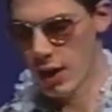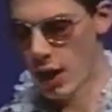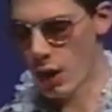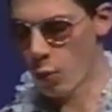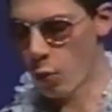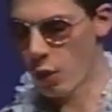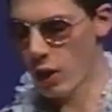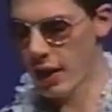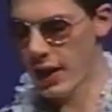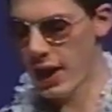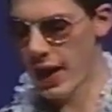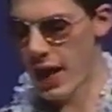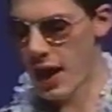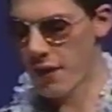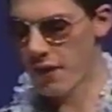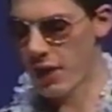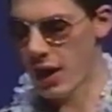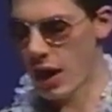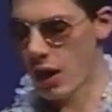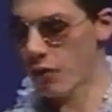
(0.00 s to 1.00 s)
and one
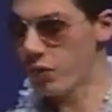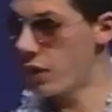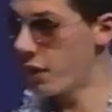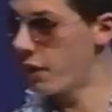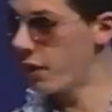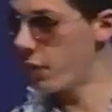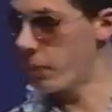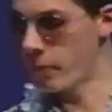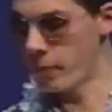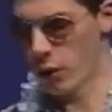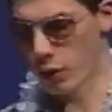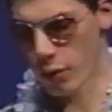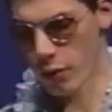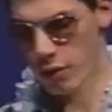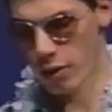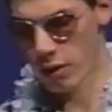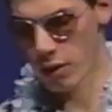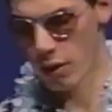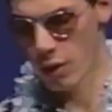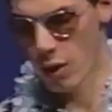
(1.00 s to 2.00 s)
half ounce of
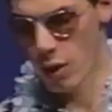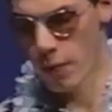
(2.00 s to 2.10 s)
vermouth,